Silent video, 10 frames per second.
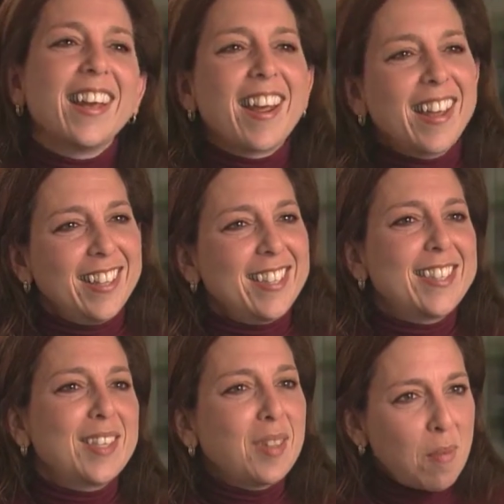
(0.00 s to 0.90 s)
and I get to
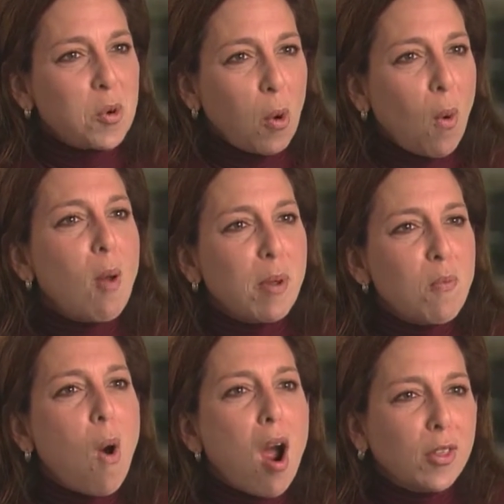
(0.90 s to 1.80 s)
see them grow up
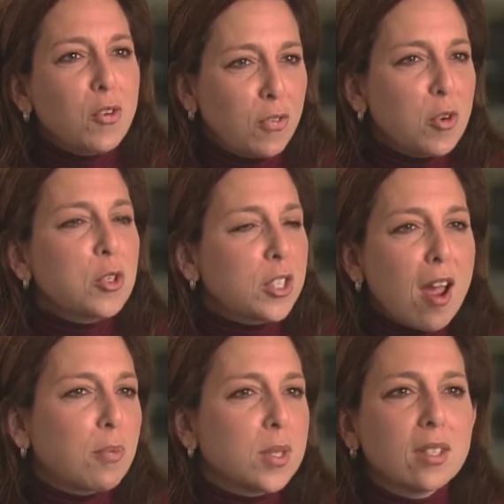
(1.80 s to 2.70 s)
and walk their first
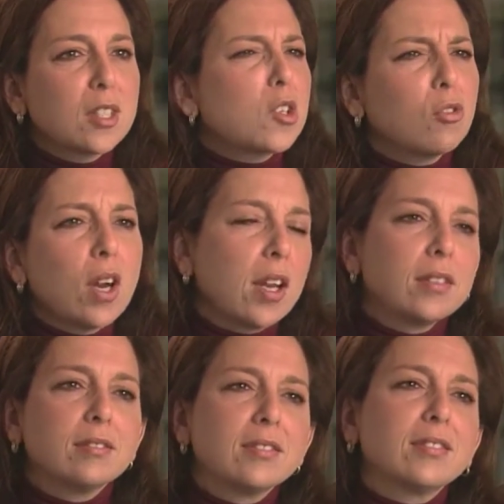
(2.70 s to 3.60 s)
steps, and it's great.